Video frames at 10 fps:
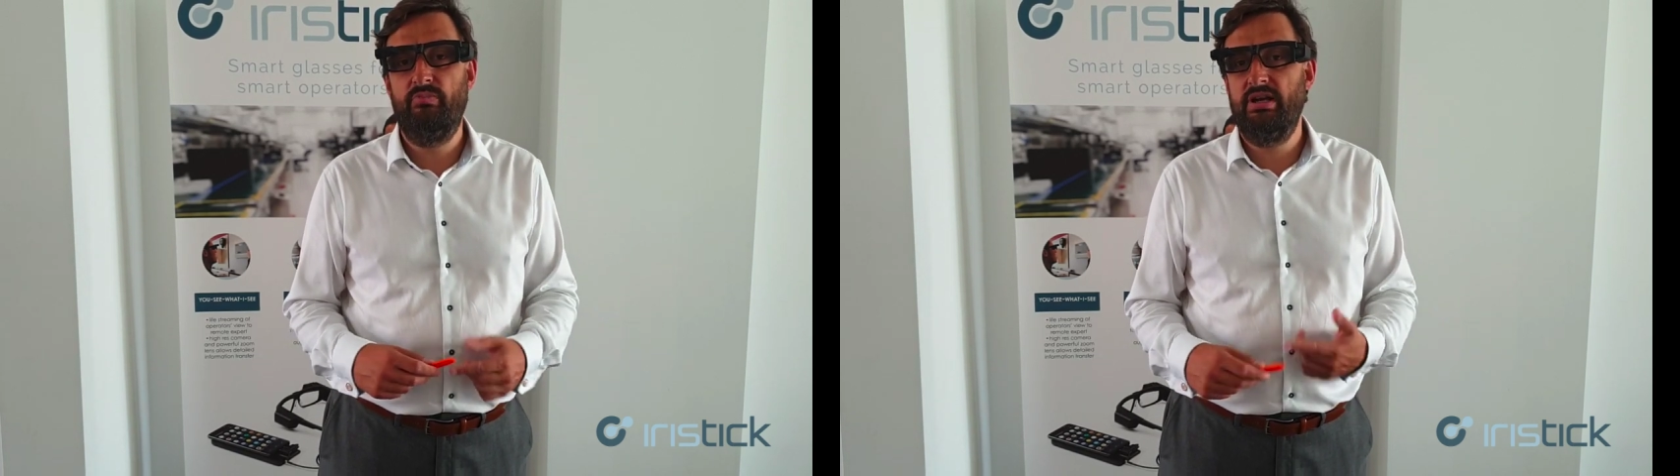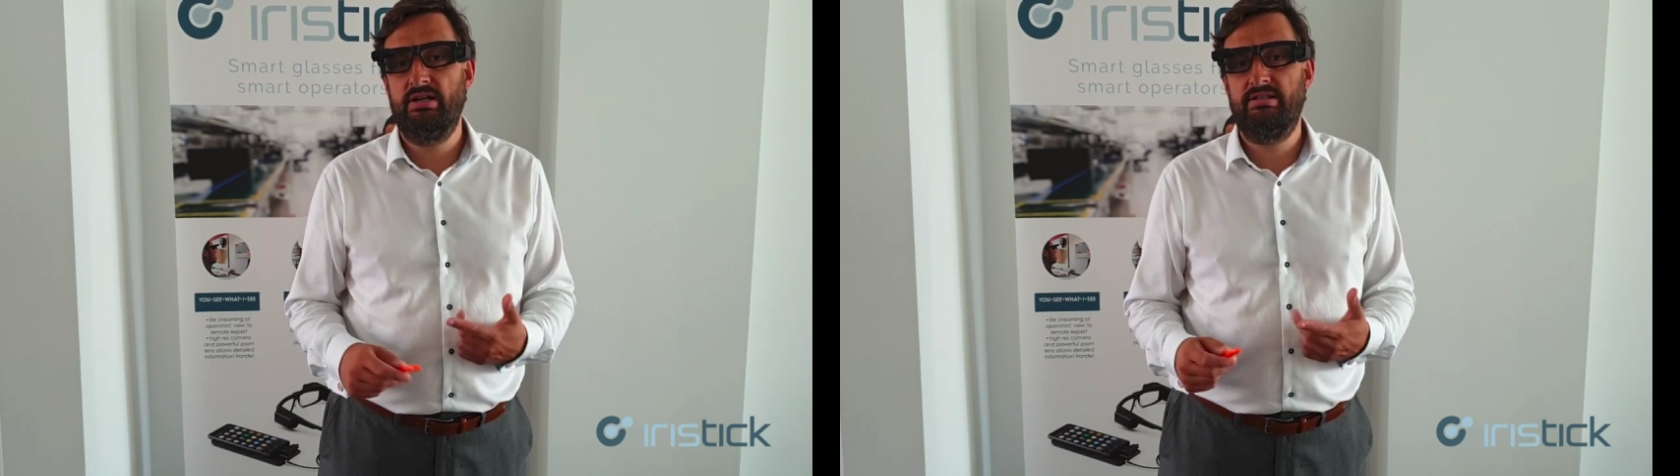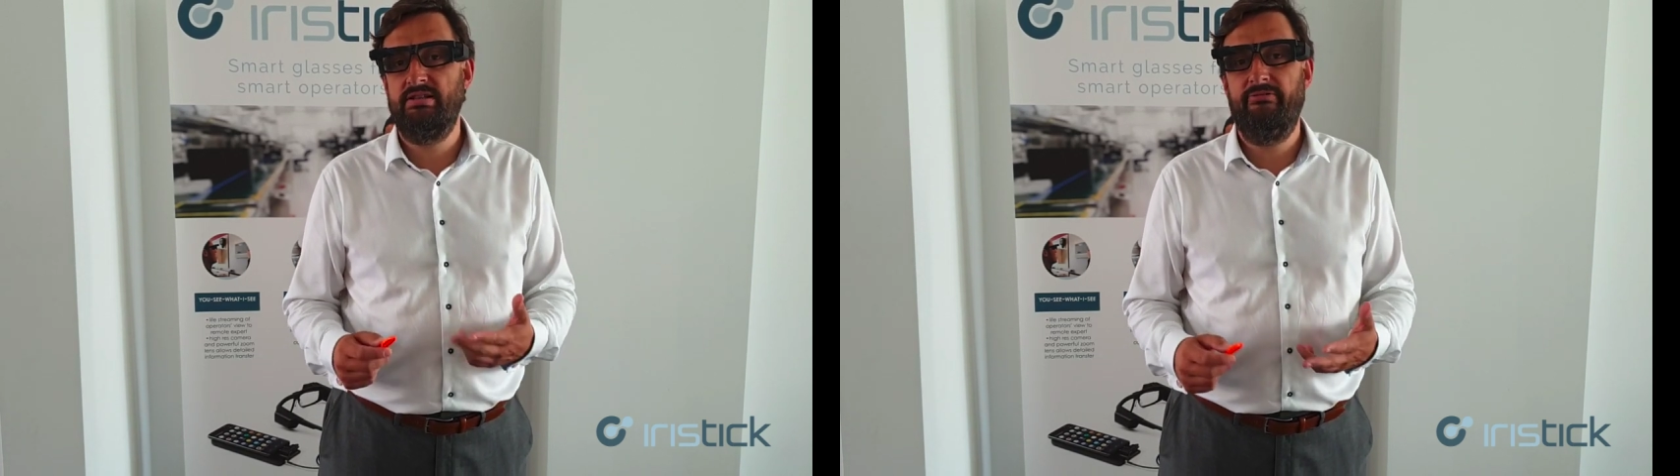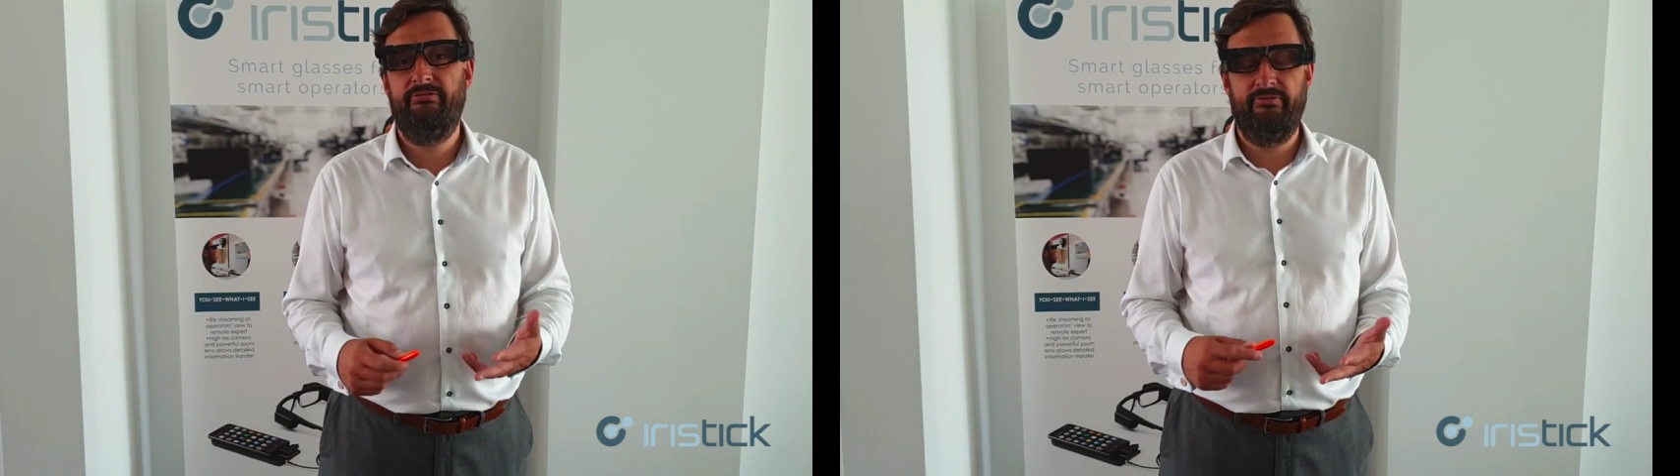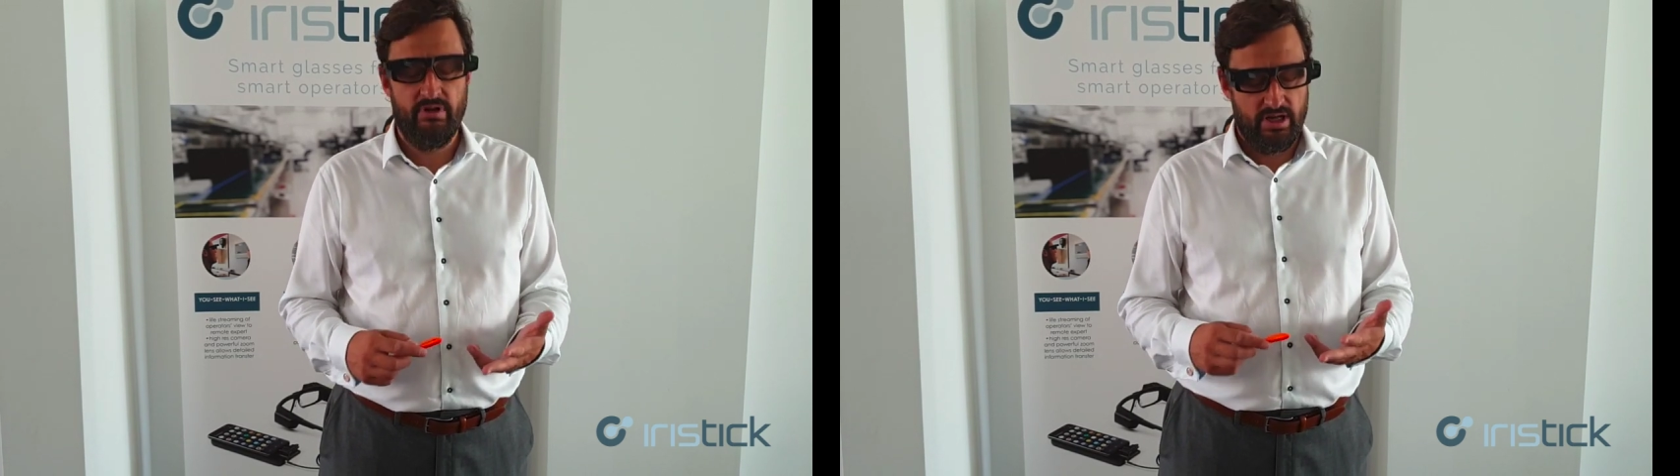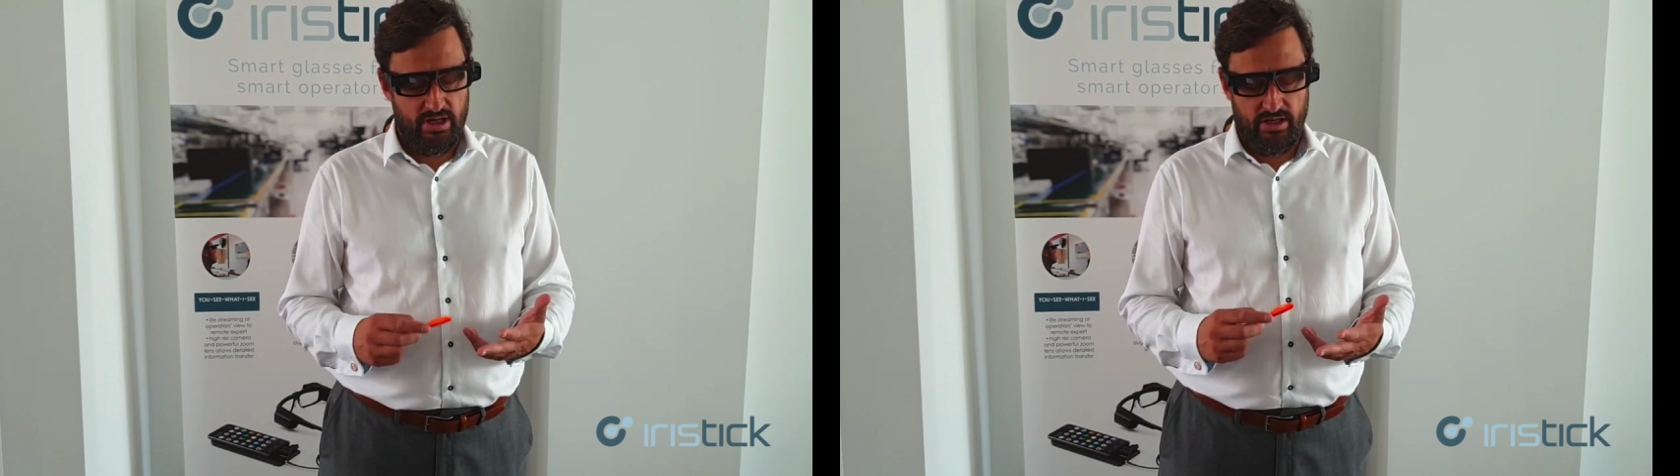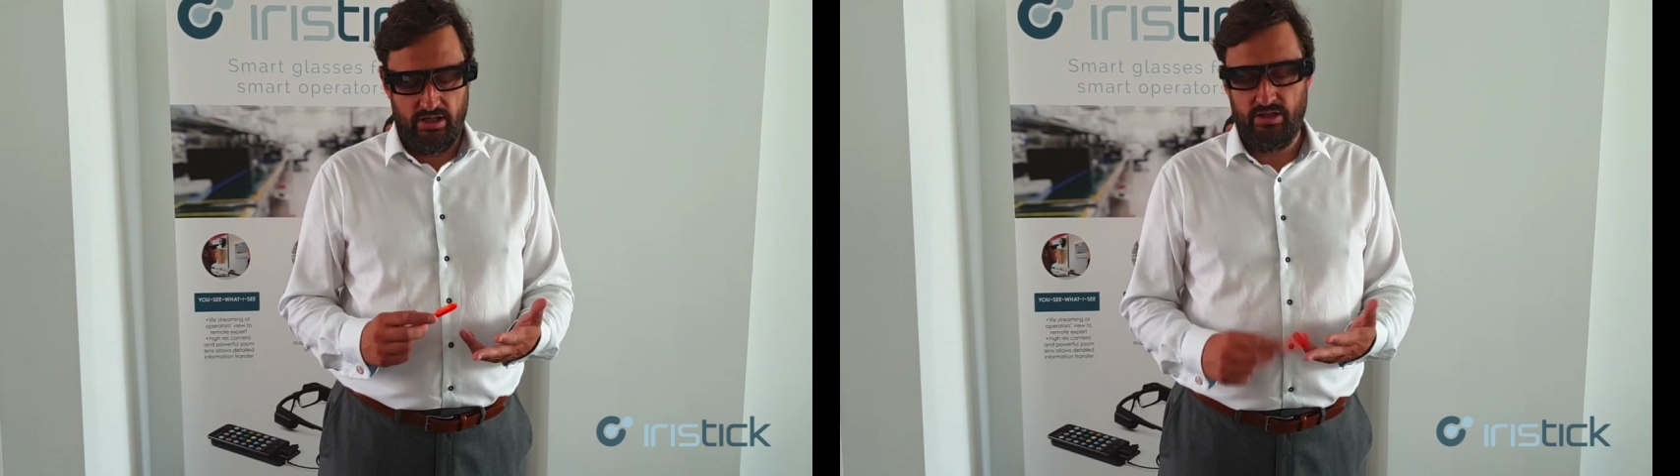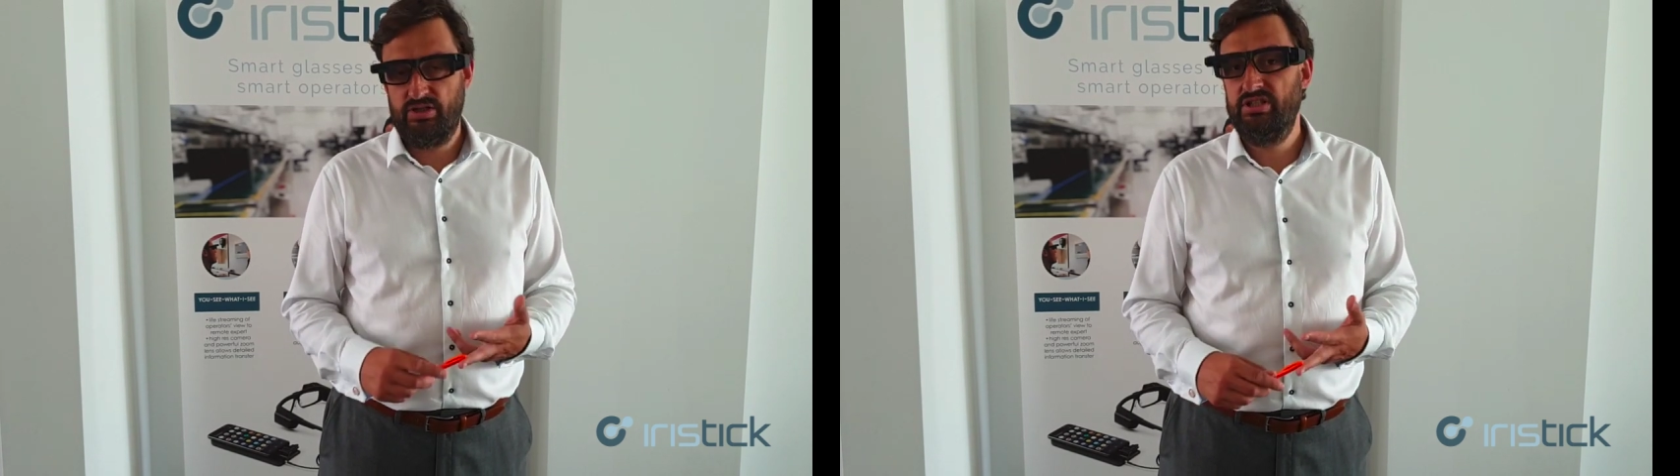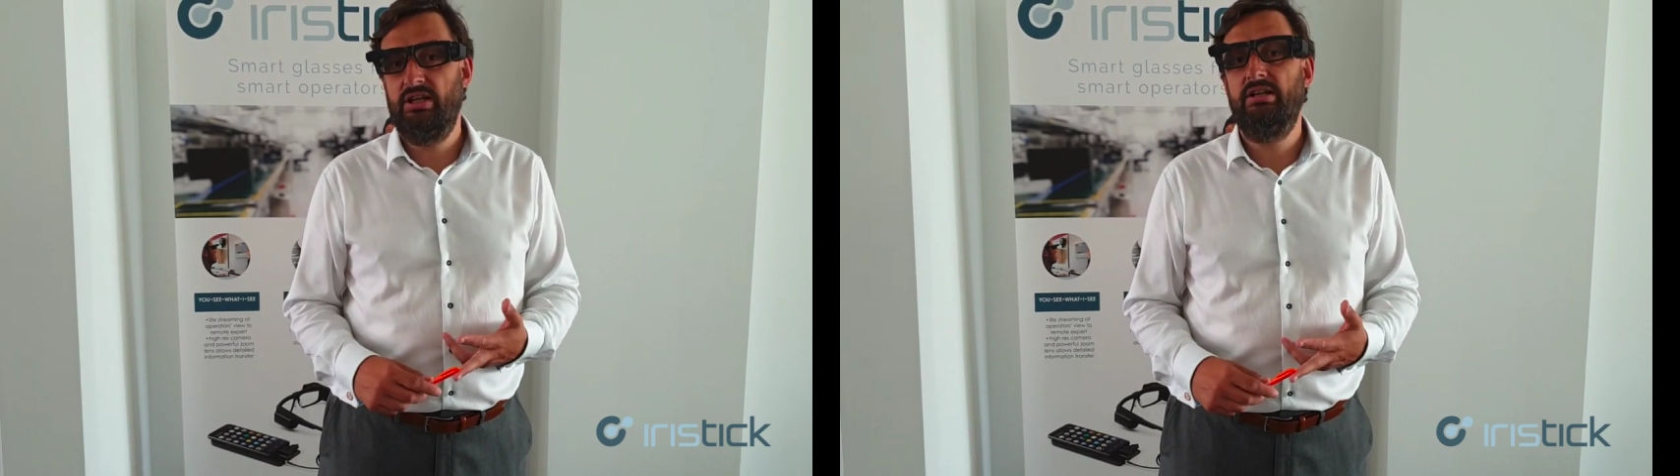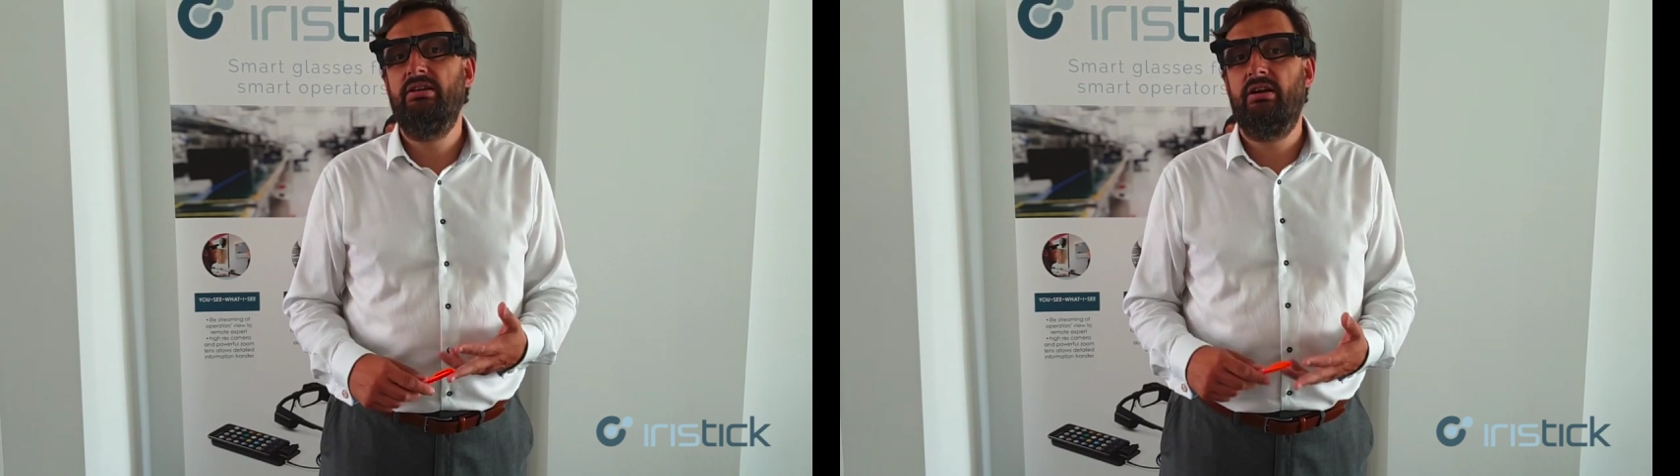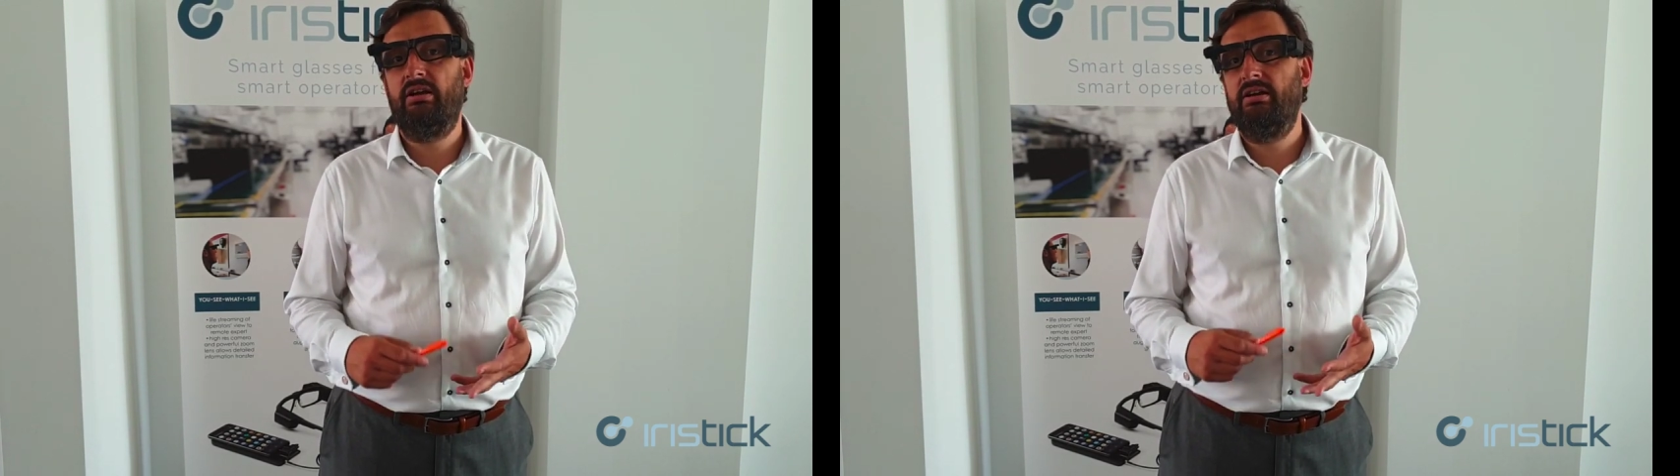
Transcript: BASF, Schneider,